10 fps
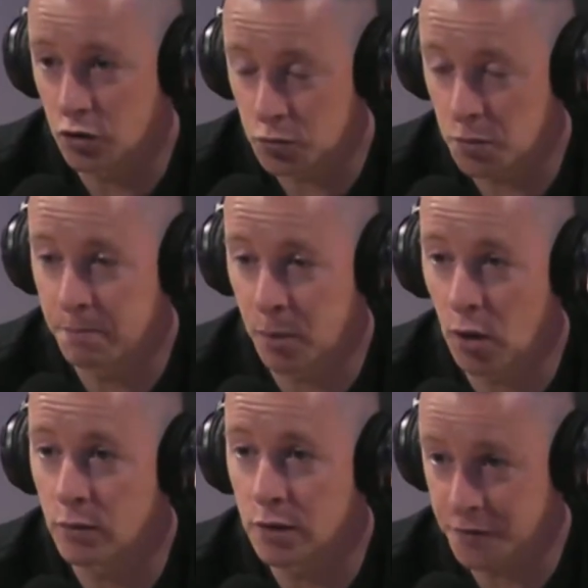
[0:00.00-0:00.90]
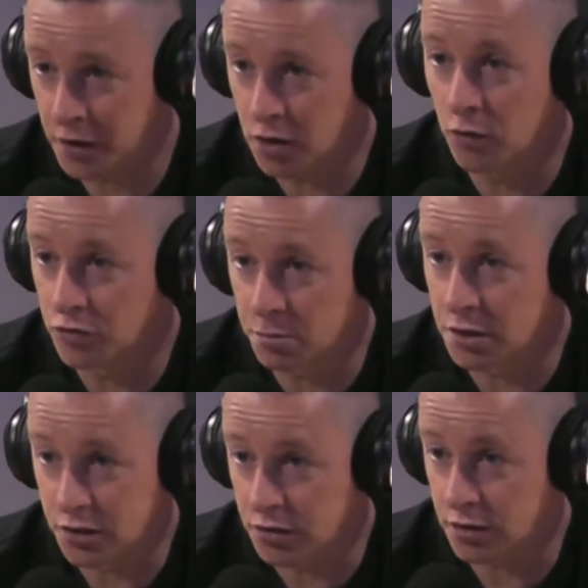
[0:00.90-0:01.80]
to a point where you felt comfortable that
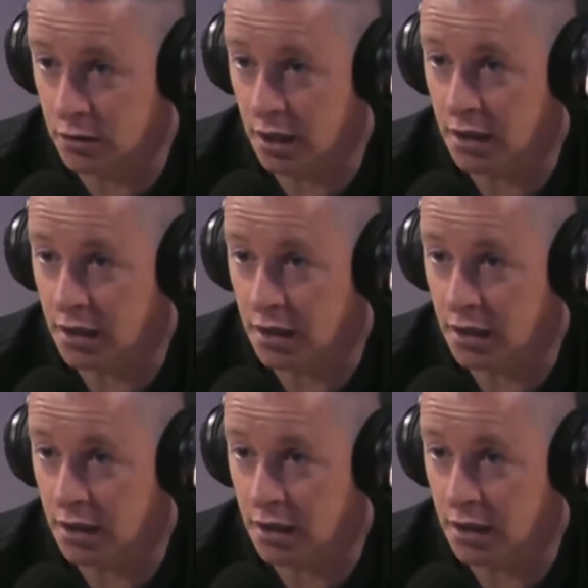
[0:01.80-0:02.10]
you could do that.